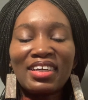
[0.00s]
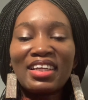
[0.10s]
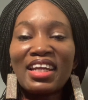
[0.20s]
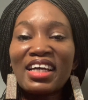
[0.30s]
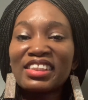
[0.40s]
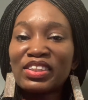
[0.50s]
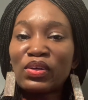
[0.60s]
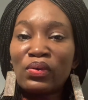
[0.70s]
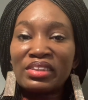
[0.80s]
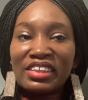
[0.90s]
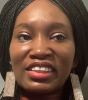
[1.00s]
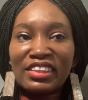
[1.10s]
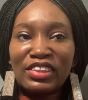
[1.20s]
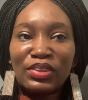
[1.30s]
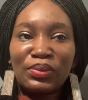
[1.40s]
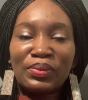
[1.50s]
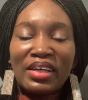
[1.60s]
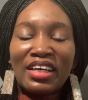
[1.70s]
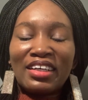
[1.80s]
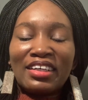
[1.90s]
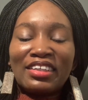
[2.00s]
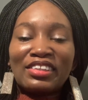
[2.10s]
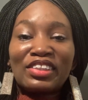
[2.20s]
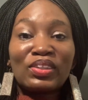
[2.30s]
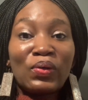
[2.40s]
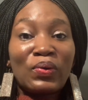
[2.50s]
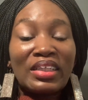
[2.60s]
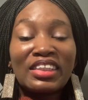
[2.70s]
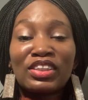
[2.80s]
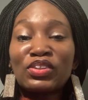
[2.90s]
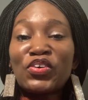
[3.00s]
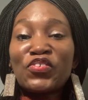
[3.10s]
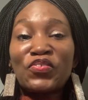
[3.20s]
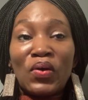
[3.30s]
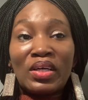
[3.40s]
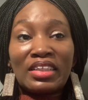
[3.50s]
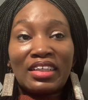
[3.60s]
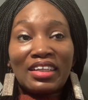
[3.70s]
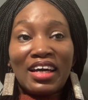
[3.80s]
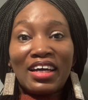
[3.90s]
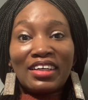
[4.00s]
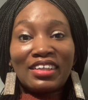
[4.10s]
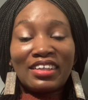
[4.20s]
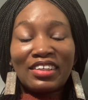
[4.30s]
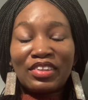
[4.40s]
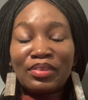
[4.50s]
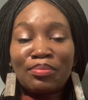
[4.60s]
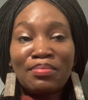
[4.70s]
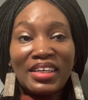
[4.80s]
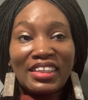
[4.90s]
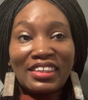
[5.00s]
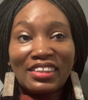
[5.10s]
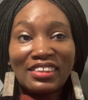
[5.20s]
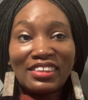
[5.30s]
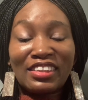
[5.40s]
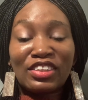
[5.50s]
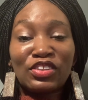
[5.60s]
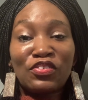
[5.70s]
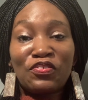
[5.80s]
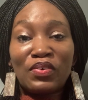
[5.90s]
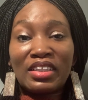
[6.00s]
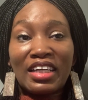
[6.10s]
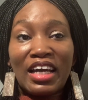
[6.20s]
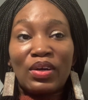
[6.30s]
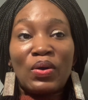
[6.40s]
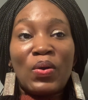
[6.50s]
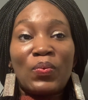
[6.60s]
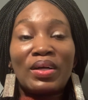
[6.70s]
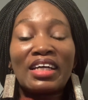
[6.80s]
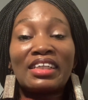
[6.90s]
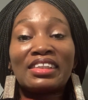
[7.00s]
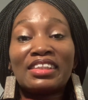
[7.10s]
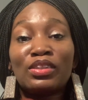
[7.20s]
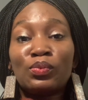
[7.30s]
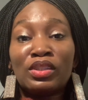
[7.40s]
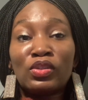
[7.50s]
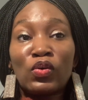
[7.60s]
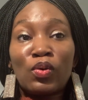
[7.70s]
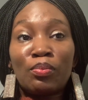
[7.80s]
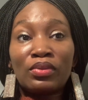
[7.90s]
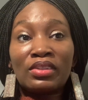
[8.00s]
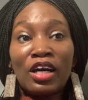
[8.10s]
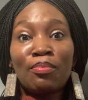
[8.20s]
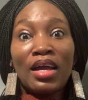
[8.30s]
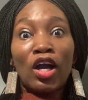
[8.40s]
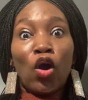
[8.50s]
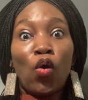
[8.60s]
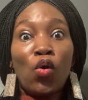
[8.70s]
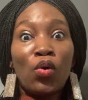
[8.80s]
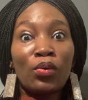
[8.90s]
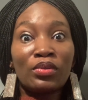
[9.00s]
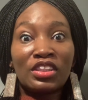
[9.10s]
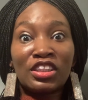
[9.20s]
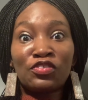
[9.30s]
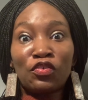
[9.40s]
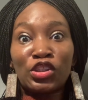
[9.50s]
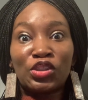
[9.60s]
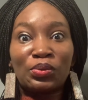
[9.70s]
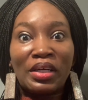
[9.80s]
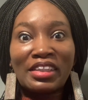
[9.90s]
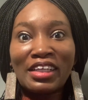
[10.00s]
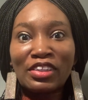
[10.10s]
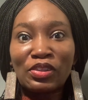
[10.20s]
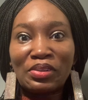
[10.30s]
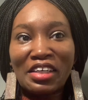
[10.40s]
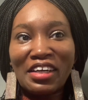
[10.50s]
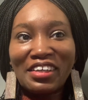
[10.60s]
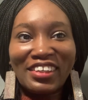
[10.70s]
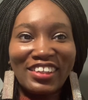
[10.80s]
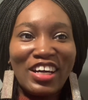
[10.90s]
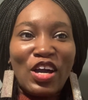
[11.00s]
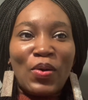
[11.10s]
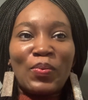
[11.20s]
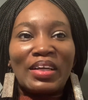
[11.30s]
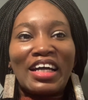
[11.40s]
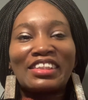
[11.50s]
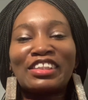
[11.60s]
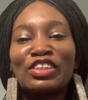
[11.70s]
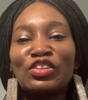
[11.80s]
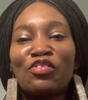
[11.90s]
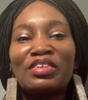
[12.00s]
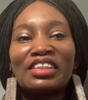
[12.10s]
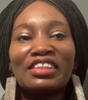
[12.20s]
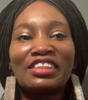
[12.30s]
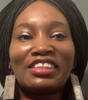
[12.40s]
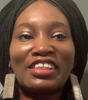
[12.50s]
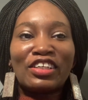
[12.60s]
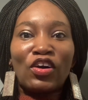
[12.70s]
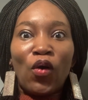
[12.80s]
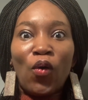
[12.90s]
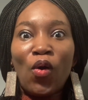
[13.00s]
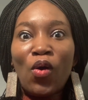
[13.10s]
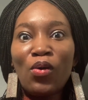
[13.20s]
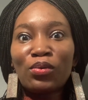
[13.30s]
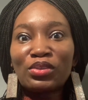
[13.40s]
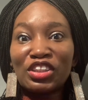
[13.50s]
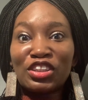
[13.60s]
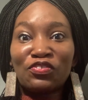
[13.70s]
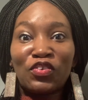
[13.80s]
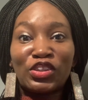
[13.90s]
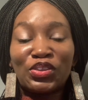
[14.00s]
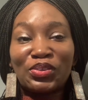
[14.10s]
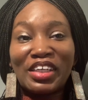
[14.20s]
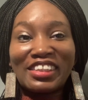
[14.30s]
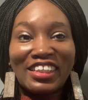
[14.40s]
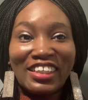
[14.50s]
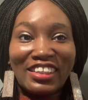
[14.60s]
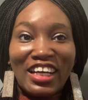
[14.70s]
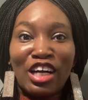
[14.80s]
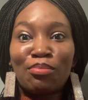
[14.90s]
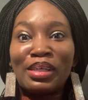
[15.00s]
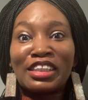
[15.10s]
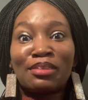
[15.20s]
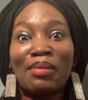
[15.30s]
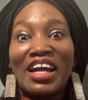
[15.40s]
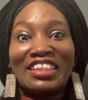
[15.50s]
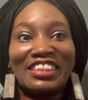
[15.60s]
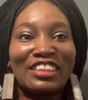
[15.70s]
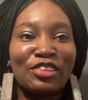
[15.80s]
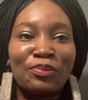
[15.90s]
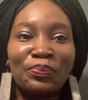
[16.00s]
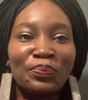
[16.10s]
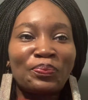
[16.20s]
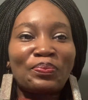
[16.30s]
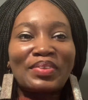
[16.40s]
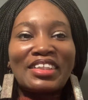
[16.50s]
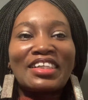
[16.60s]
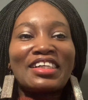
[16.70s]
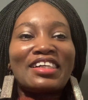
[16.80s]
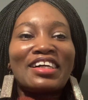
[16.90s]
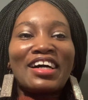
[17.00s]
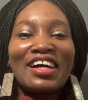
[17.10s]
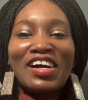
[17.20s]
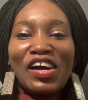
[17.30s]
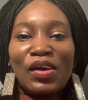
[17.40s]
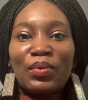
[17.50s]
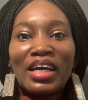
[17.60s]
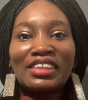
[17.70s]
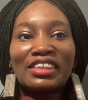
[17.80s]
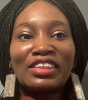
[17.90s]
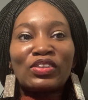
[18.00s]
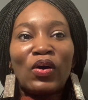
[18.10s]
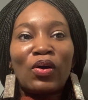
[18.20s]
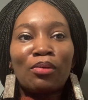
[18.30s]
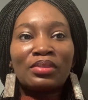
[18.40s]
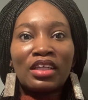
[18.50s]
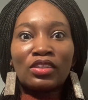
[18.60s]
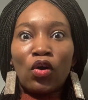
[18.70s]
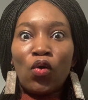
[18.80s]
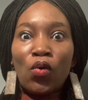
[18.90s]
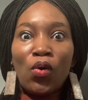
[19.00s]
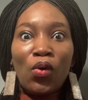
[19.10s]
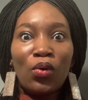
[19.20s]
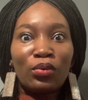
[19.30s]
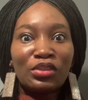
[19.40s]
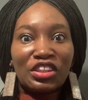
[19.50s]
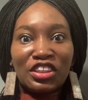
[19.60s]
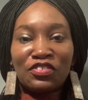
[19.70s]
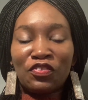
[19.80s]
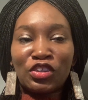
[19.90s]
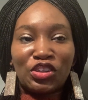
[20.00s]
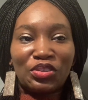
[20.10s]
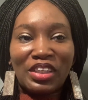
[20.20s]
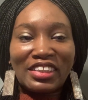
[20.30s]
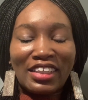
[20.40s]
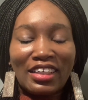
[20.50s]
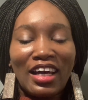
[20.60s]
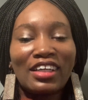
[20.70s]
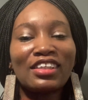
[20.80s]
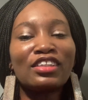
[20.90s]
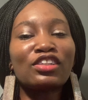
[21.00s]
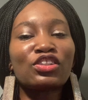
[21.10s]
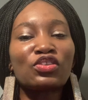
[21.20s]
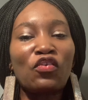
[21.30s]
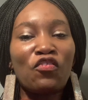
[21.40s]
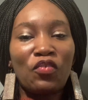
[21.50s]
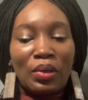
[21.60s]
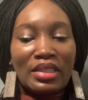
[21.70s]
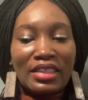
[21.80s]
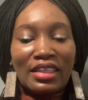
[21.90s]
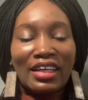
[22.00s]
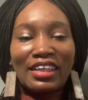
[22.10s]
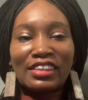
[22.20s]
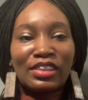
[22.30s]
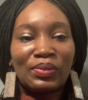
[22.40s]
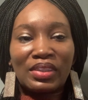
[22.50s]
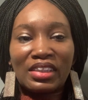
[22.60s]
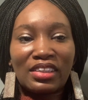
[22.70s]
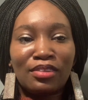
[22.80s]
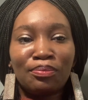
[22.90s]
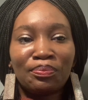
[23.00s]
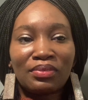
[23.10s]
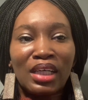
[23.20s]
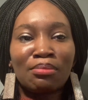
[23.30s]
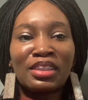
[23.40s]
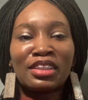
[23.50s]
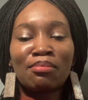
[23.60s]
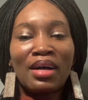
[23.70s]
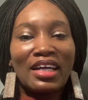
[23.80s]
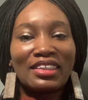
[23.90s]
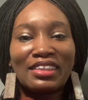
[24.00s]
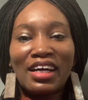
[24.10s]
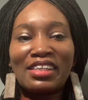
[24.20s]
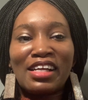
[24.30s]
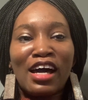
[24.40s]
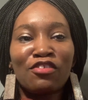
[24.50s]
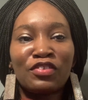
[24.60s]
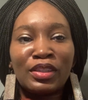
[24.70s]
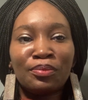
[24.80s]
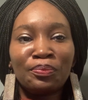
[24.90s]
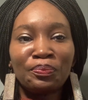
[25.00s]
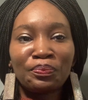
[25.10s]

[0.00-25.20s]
Let's continue. So it's so funny, man, it's so funny. When I see the window open, I'll be like, oh, she's frustrated today. When I see stuff in the sink, oh, she's frustrated. And I'll be smiling. Ah, when I see the dog upstairs, oh, she's frustrated. It's so funny. Seriously, I'm smiling and laughing.